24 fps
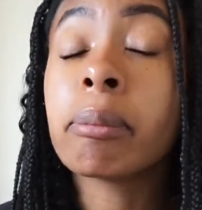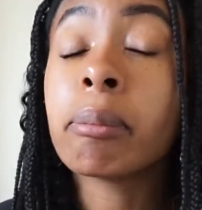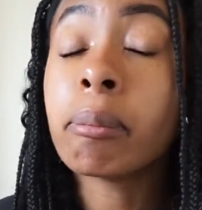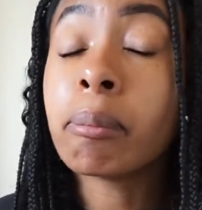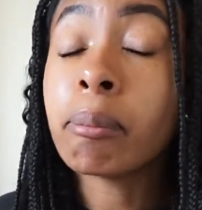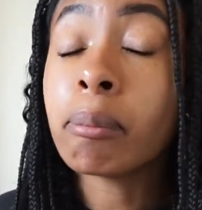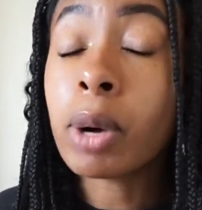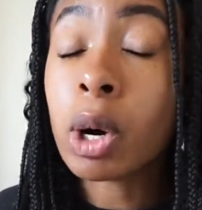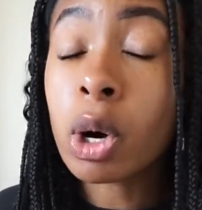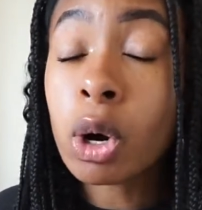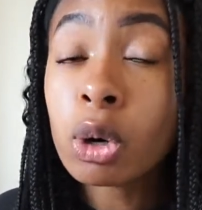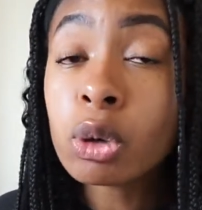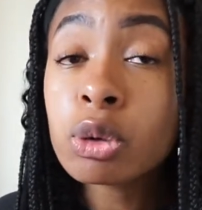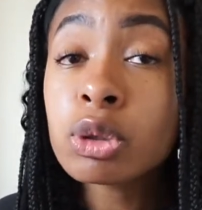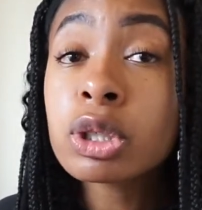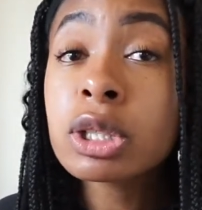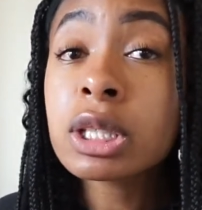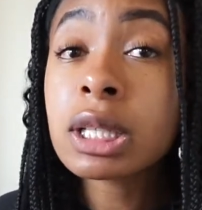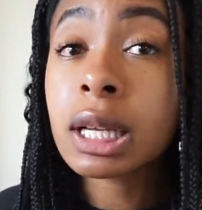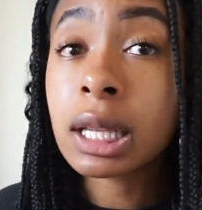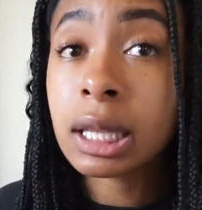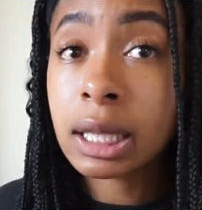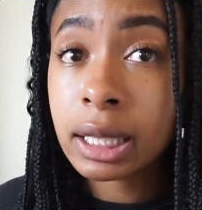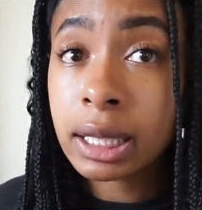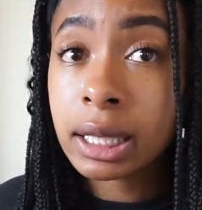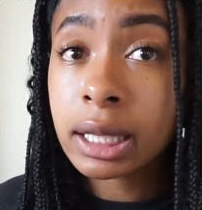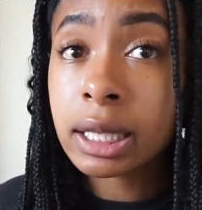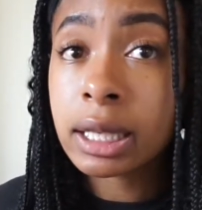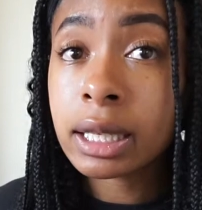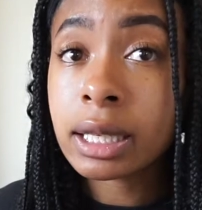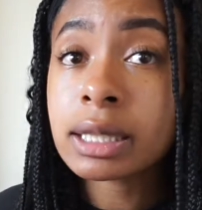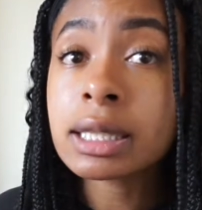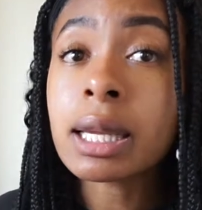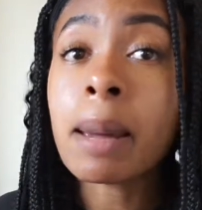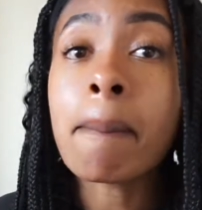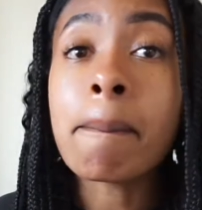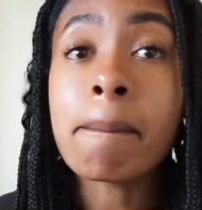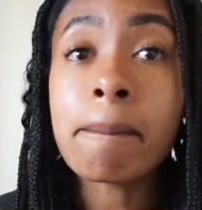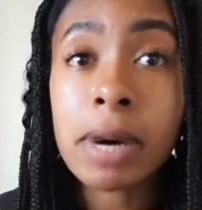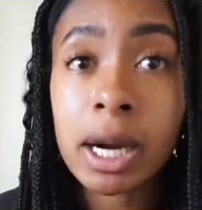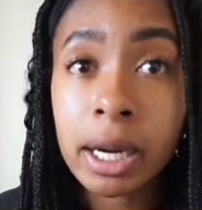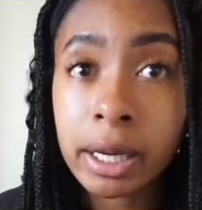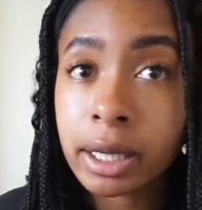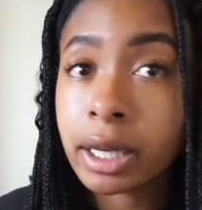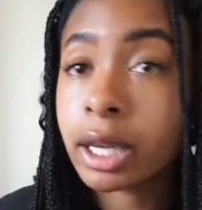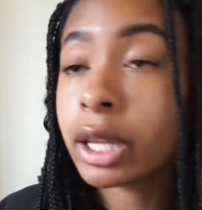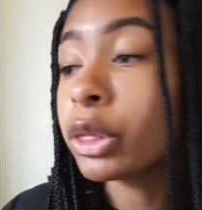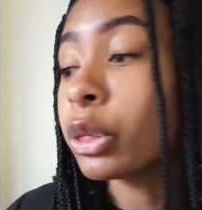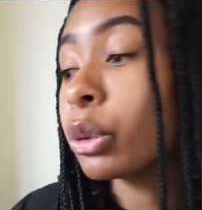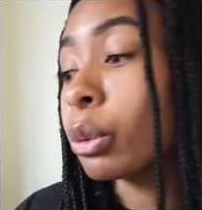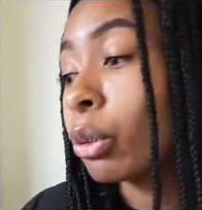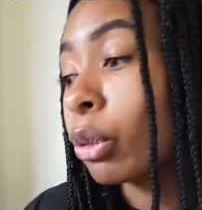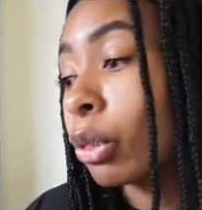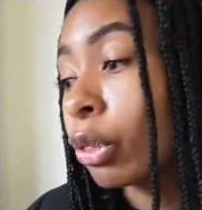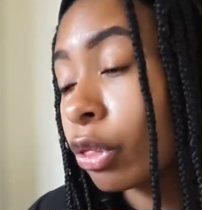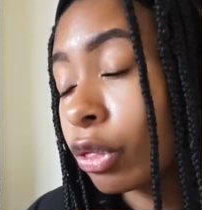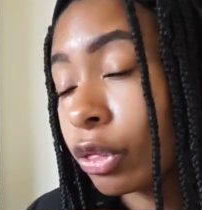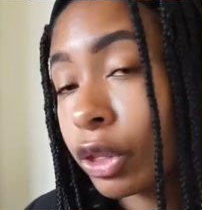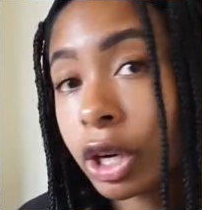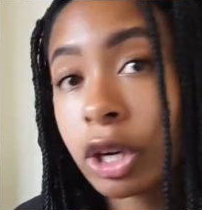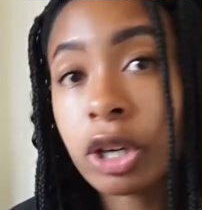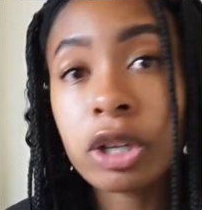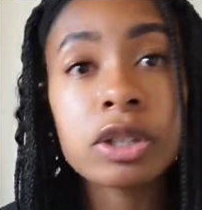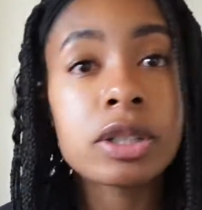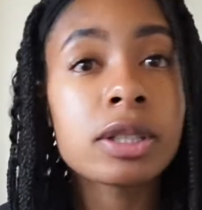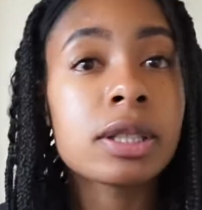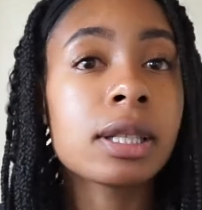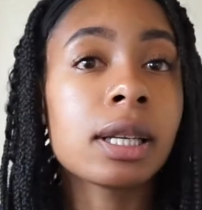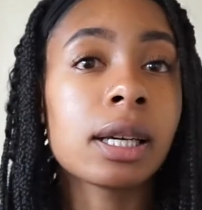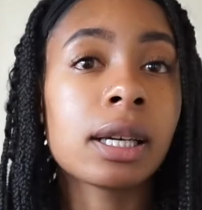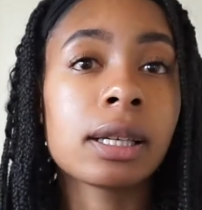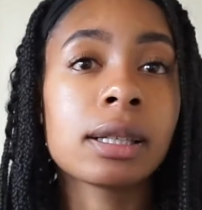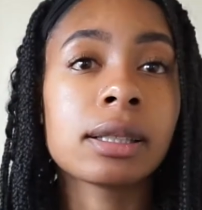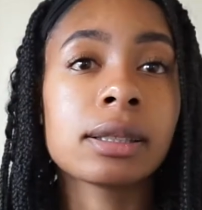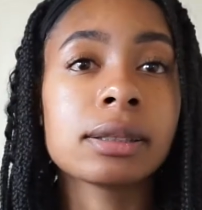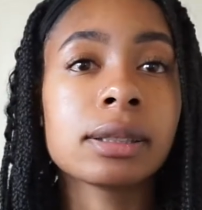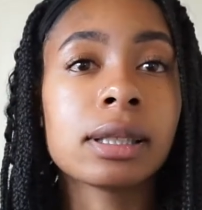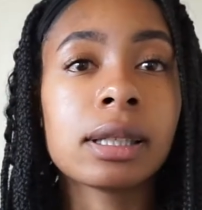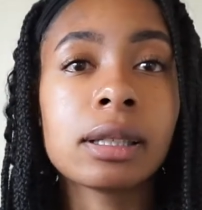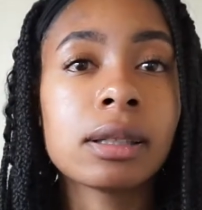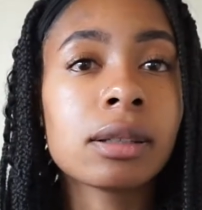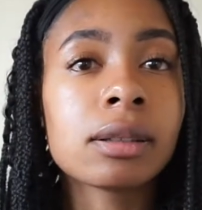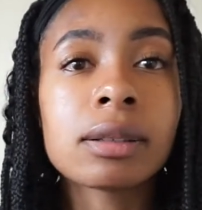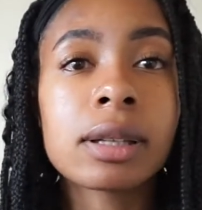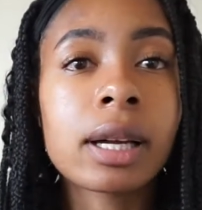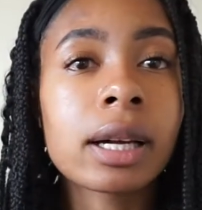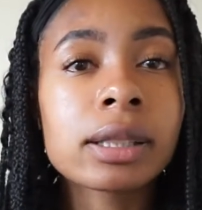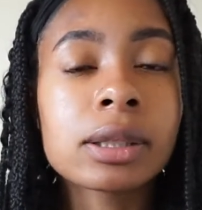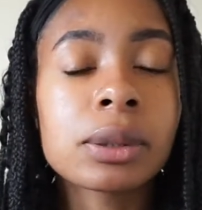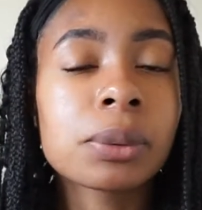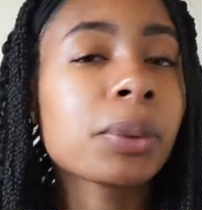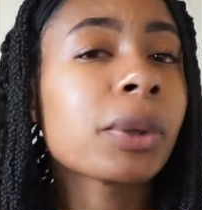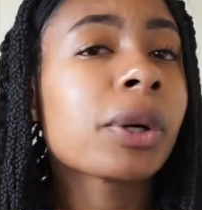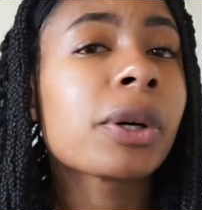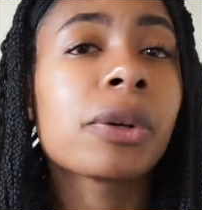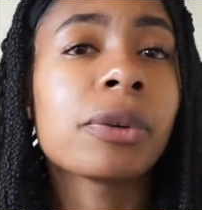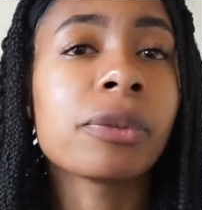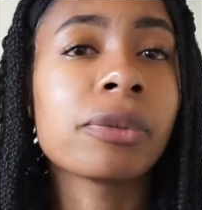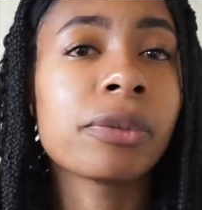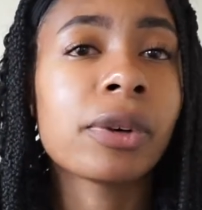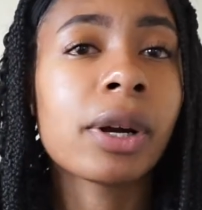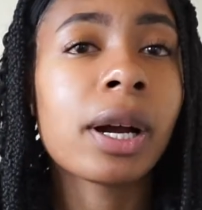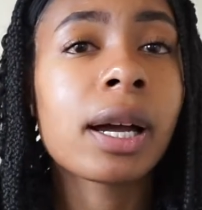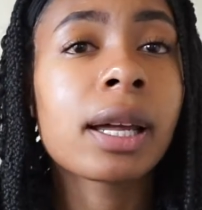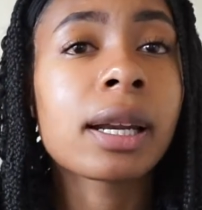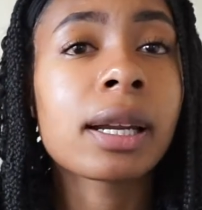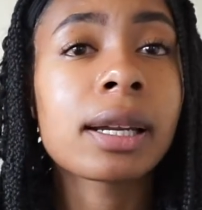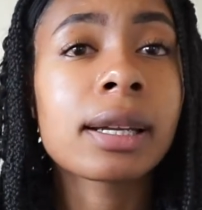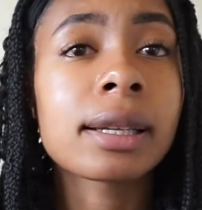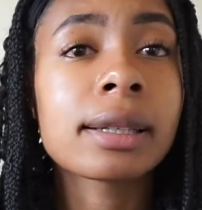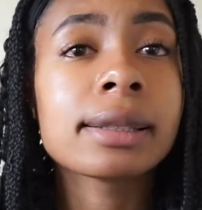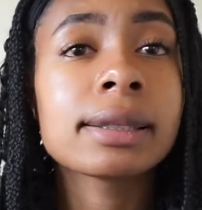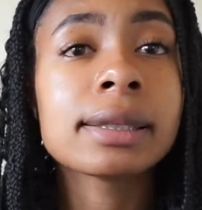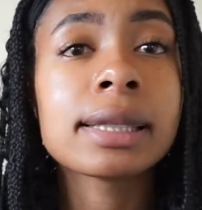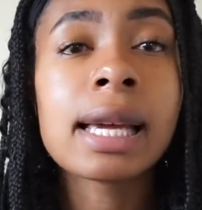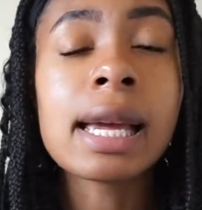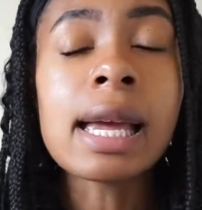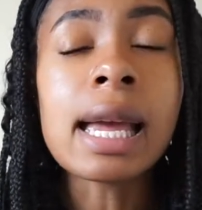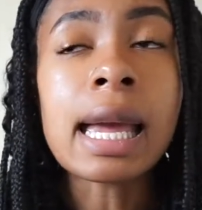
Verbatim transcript: Most clinics Monday through Thursday because they don't like to work on Fridays.